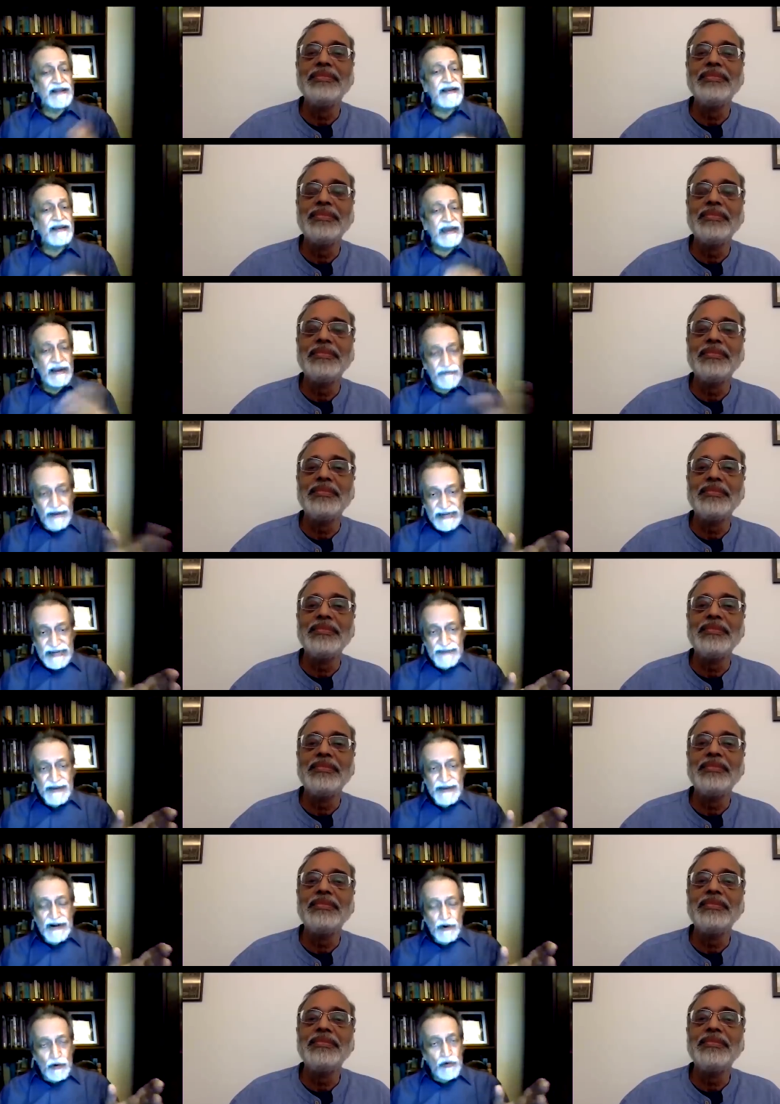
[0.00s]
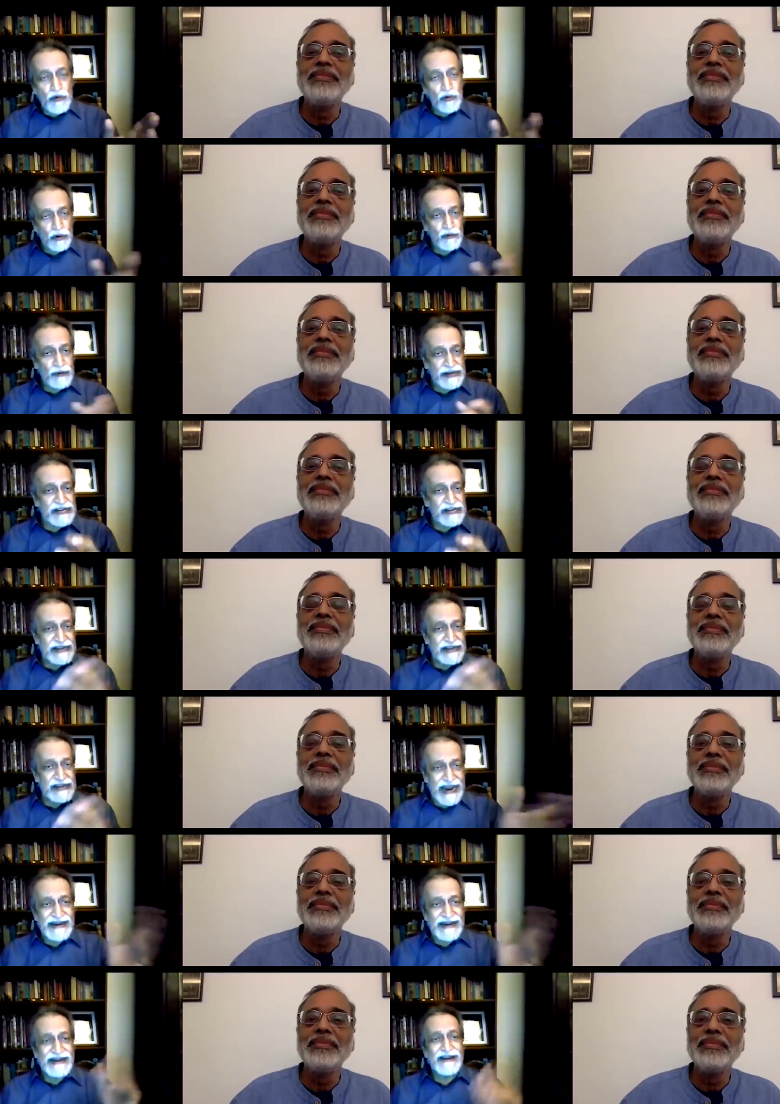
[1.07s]
Speaker 1: The investment route, which is
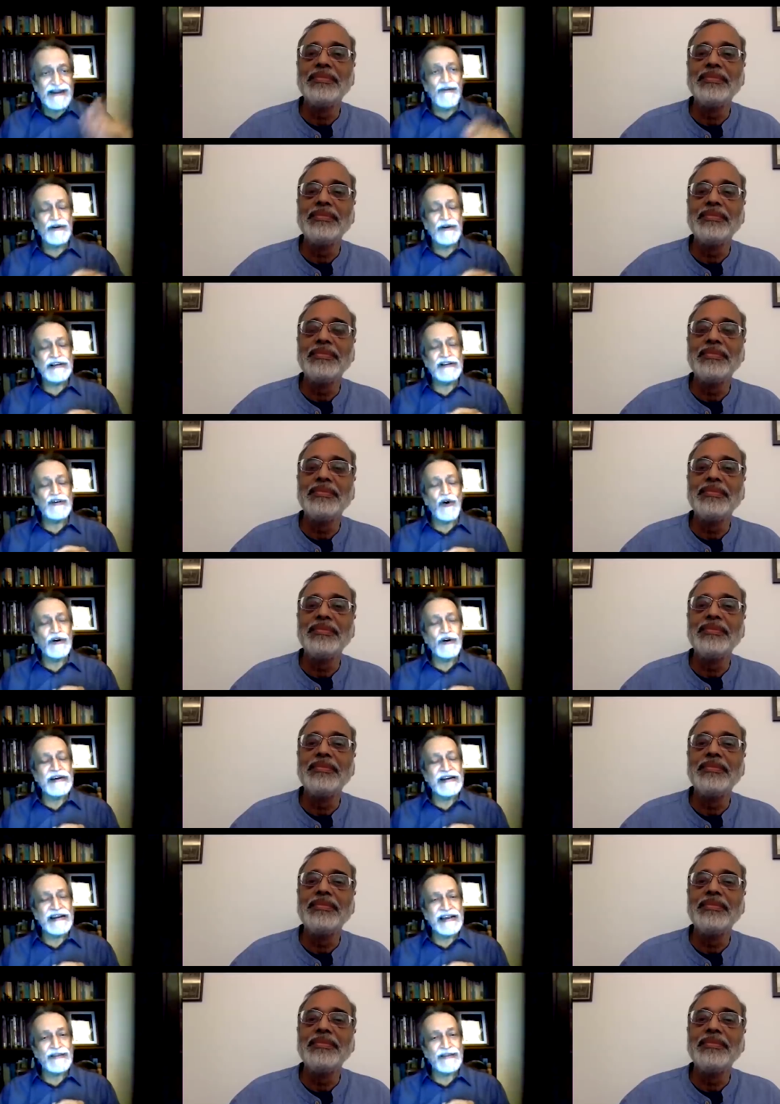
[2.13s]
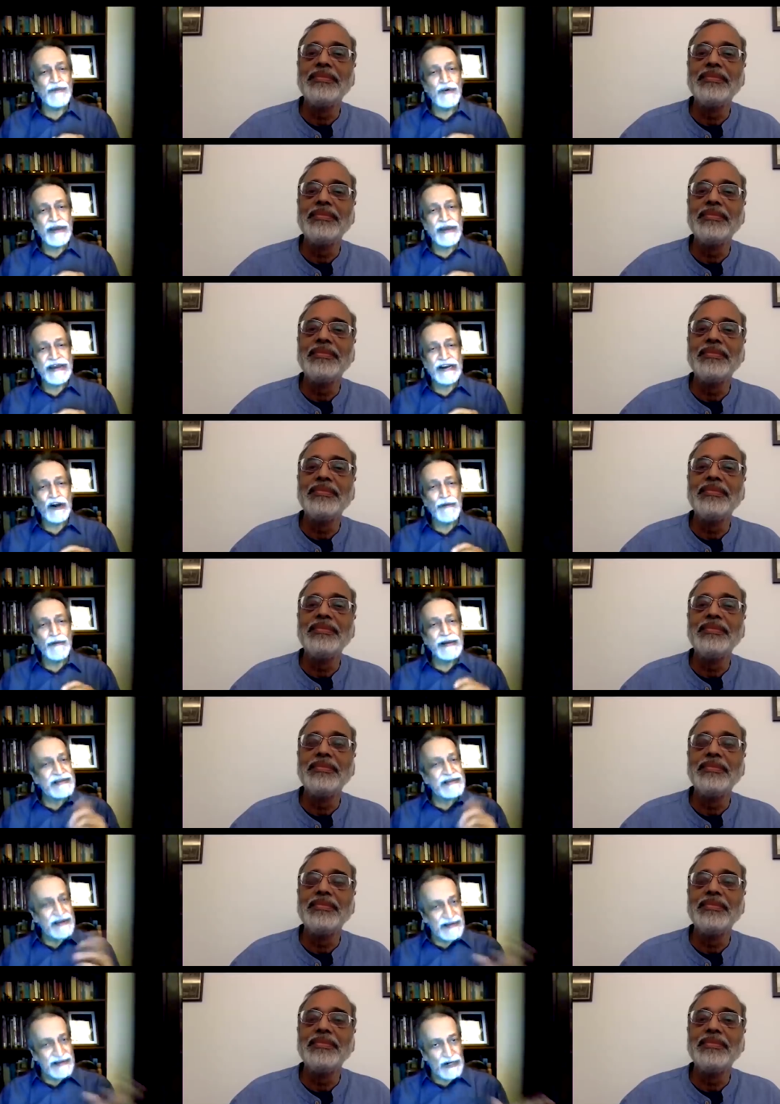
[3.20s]
standard, what is taught in textbook economics,
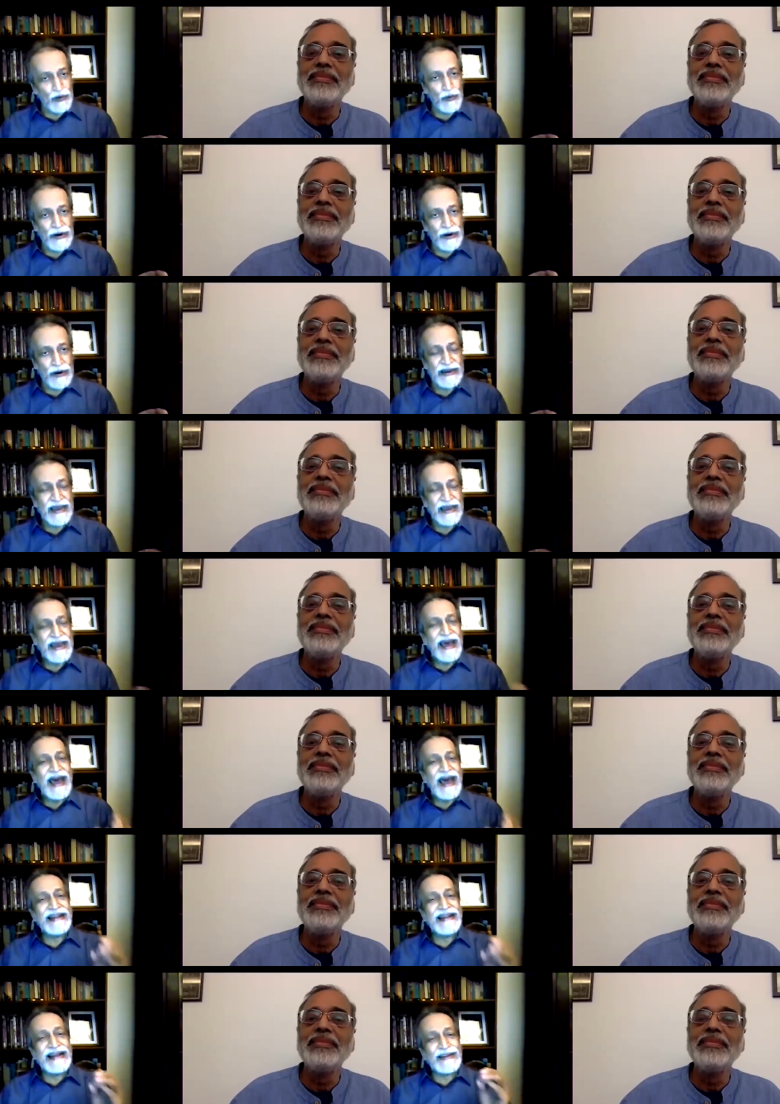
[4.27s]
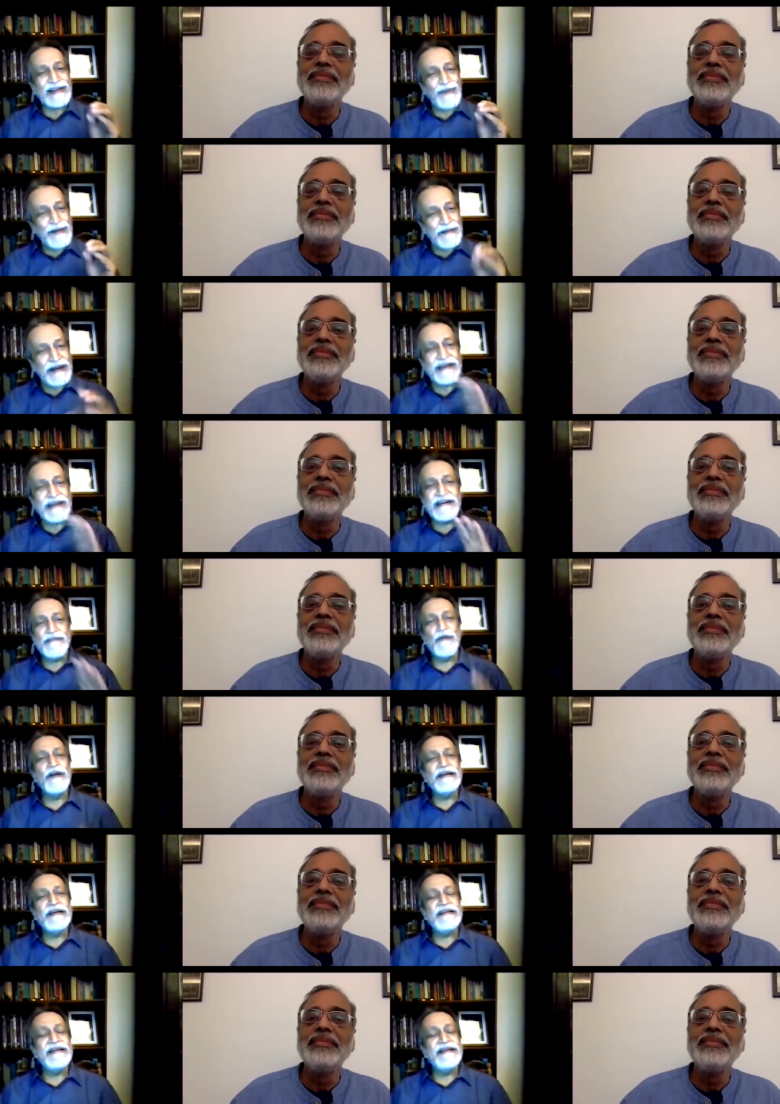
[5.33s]
doesn't work. And that's why monetary
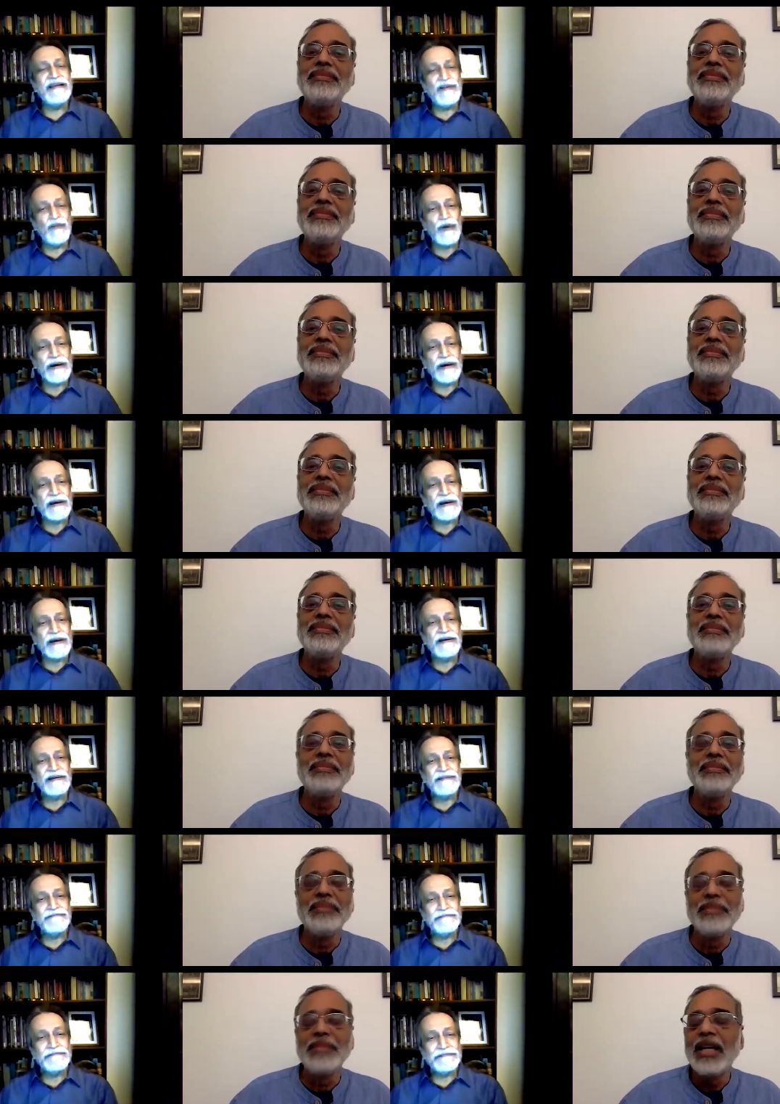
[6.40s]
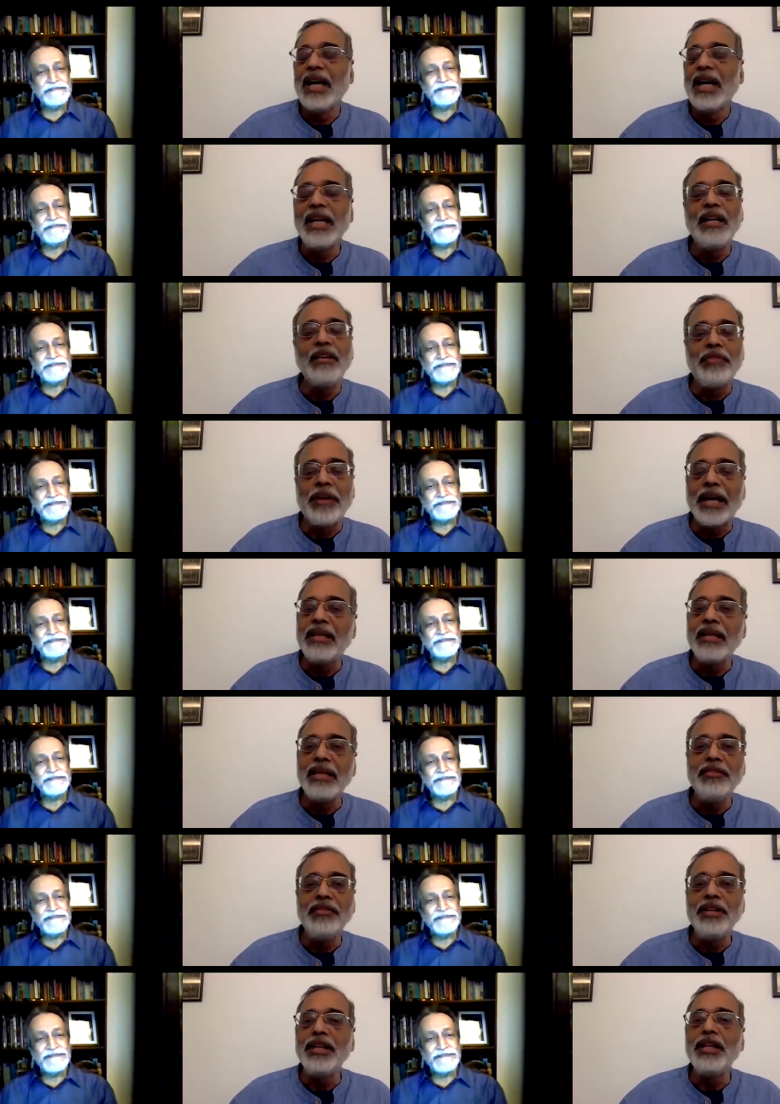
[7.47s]
Speaker 2: policy doesn't work. In fact,
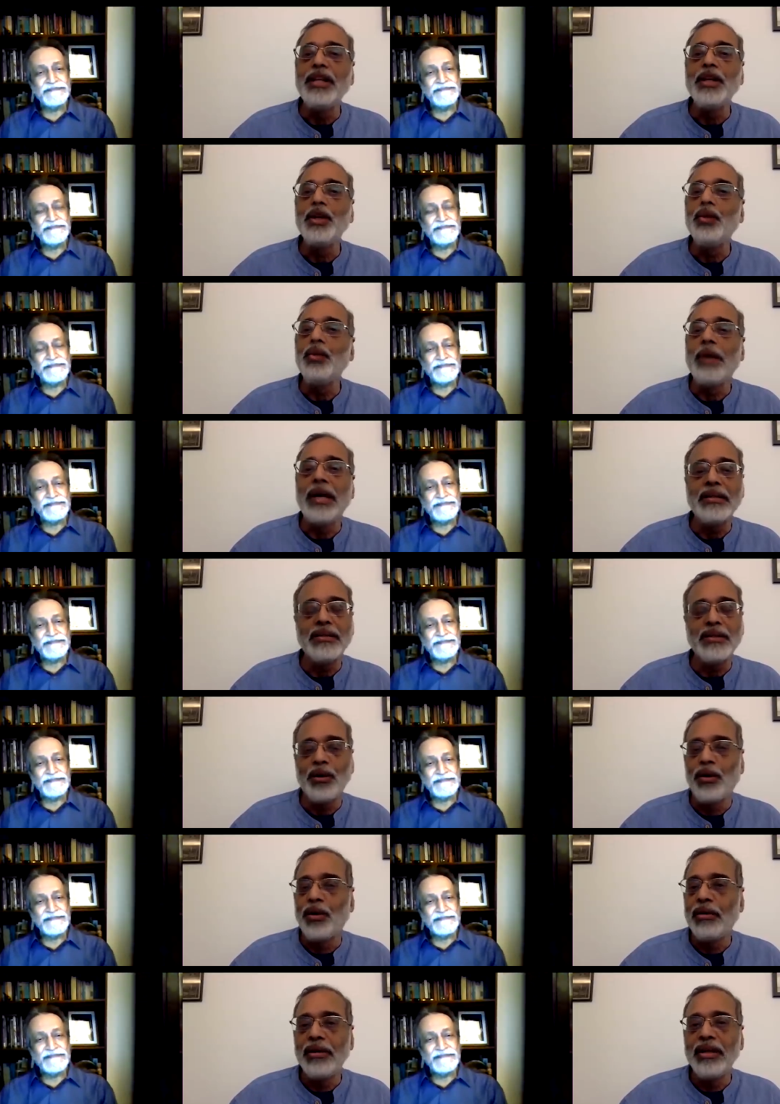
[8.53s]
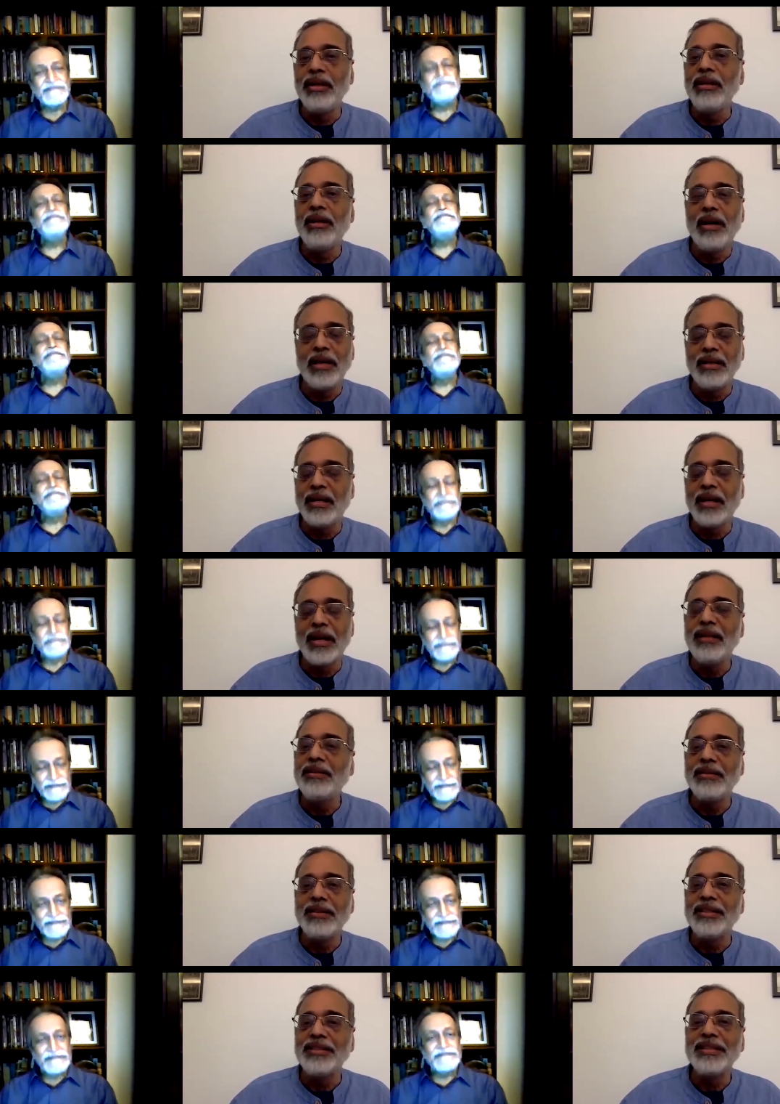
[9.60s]
even in the US or in other
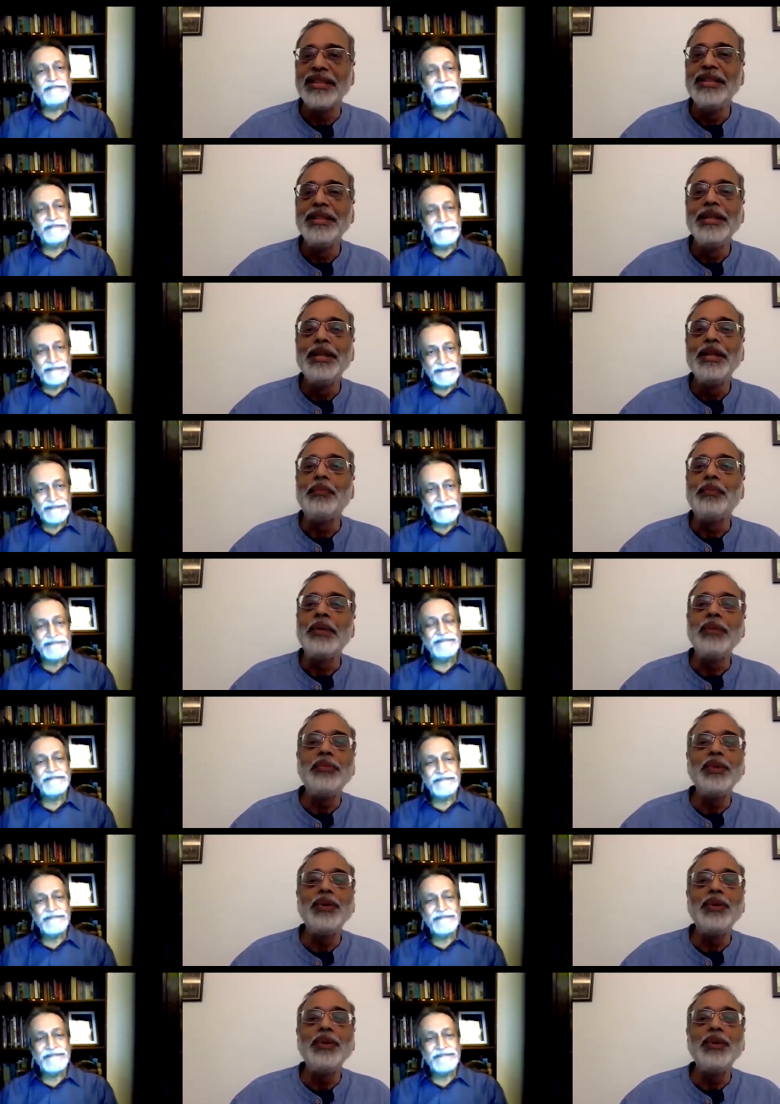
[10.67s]
countries, the people